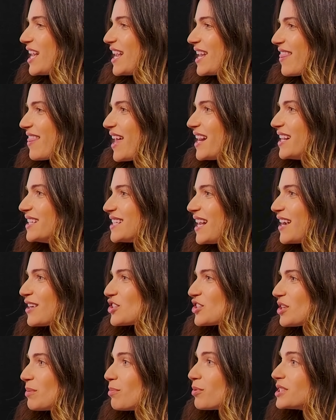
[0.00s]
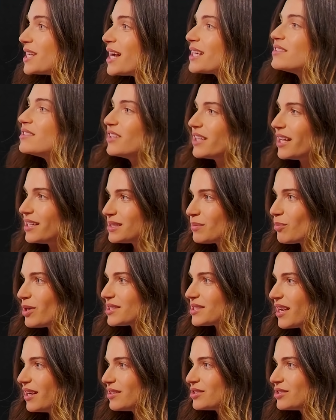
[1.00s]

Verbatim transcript: saying that it's actually protective against breast